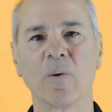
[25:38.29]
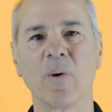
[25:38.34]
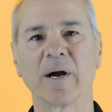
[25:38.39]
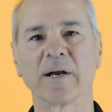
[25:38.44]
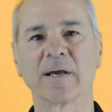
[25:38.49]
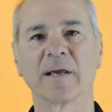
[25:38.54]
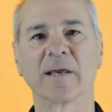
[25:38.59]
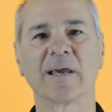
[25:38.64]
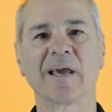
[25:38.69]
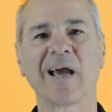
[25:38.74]
you
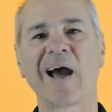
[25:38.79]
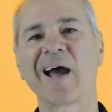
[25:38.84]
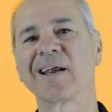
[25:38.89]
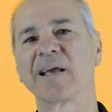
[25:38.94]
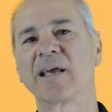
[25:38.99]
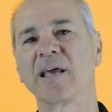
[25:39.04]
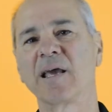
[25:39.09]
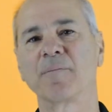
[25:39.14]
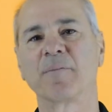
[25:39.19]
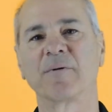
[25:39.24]
want to
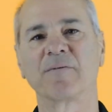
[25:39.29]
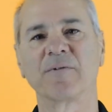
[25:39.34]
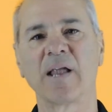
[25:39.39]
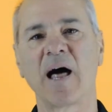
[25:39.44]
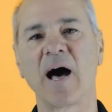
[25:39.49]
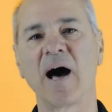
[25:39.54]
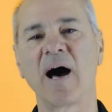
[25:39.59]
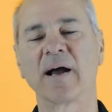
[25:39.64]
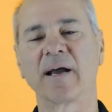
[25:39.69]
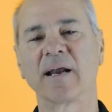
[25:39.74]
kind of keep a
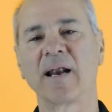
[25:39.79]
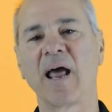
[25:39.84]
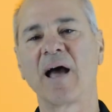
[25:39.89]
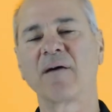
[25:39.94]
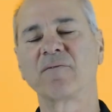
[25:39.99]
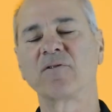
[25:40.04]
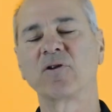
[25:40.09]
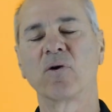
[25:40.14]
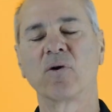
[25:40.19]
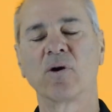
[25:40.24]
log and
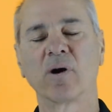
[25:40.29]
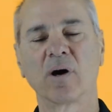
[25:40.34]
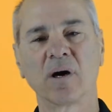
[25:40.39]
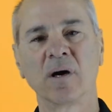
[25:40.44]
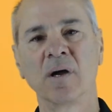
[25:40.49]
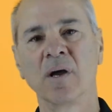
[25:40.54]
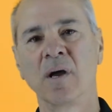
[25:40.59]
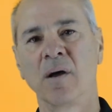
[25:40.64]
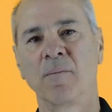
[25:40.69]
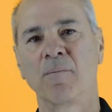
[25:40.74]
have
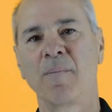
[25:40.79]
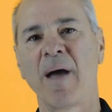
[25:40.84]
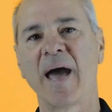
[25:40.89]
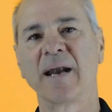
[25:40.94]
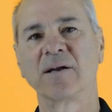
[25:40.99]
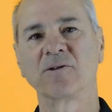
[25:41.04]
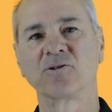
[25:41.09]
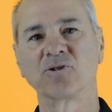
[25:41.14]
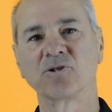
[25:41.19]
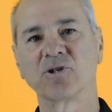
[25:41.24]
your
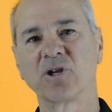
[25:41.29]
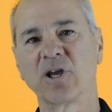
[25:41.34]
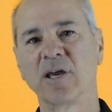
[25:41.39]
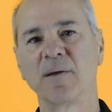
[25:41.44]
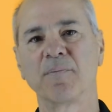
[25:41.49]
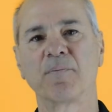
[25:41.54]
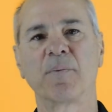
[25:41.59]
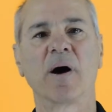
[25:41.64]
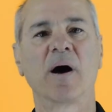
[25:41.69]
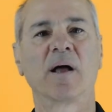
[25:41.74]
managers
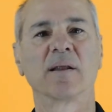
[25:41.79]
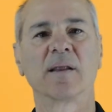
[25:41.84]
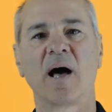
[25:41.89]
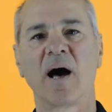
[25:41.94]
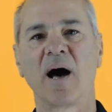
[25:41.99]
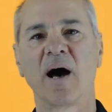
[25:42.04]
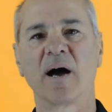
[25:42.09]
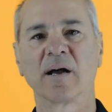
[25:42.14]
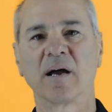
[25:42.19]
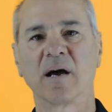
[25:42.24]
keep a
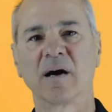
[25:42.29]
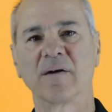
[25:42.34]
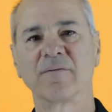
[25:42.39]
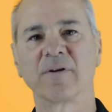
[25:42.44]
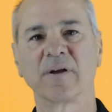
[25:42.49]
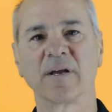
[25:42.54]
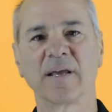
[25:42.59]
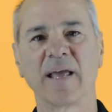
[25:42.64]
log of,